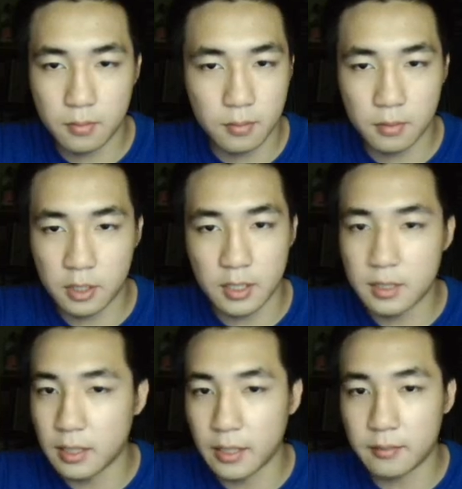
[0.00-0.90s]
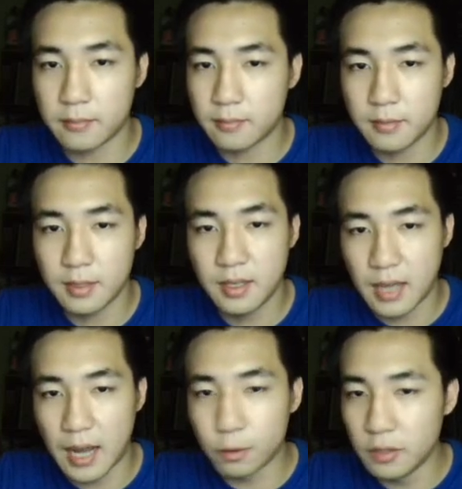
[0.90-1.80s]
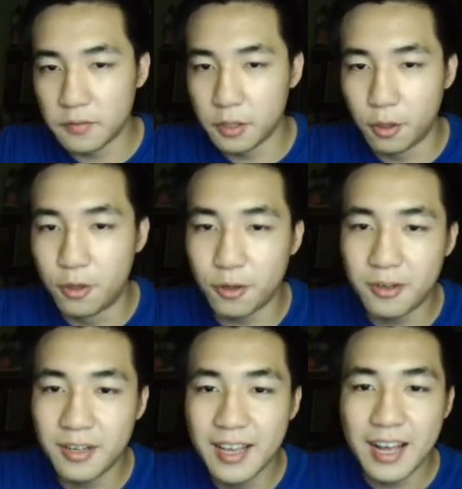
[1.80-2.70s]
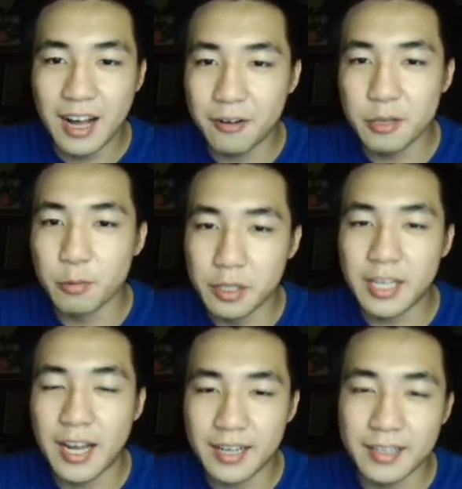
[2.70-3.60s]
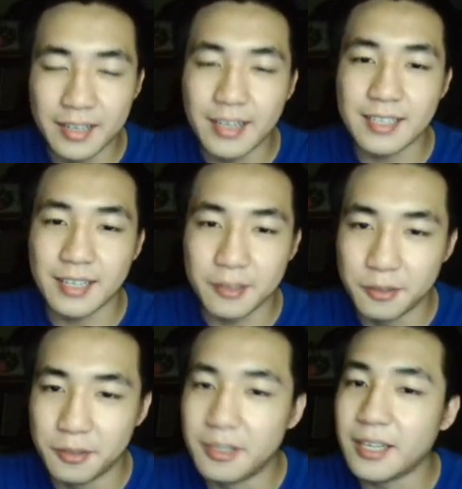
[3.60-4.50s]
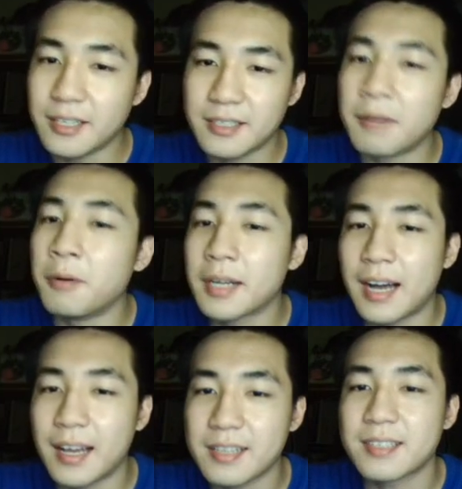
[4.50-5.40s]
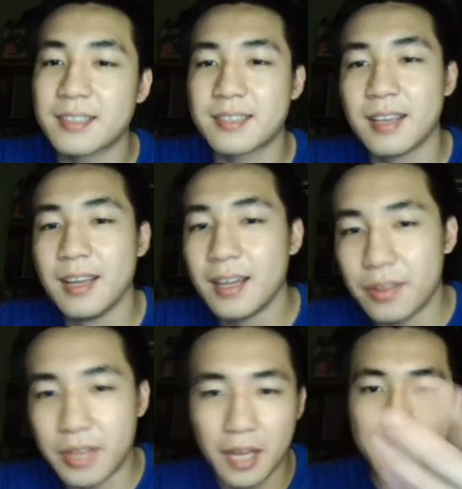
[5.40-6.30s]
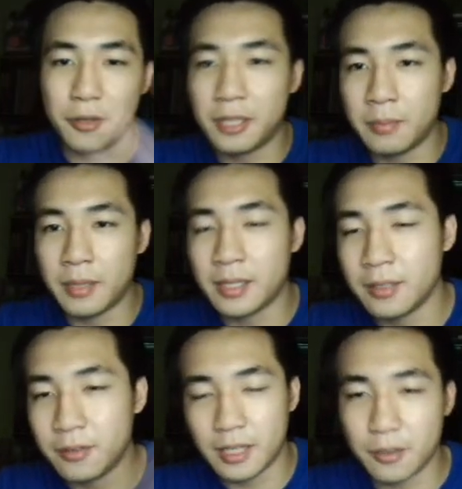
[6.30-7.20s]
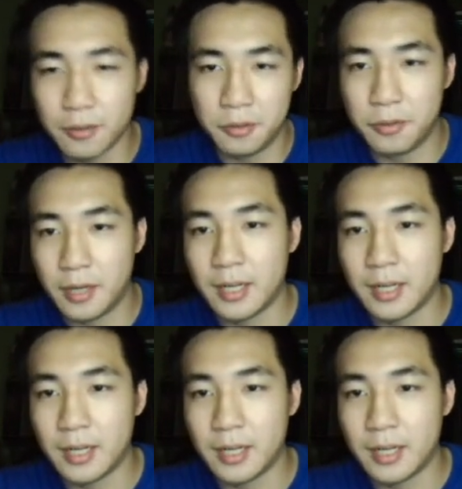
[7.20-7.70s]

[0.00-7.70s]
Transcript: just like, I don't even know how he will die unless, like, you know, like someone casts death on him, and then, like, you know, you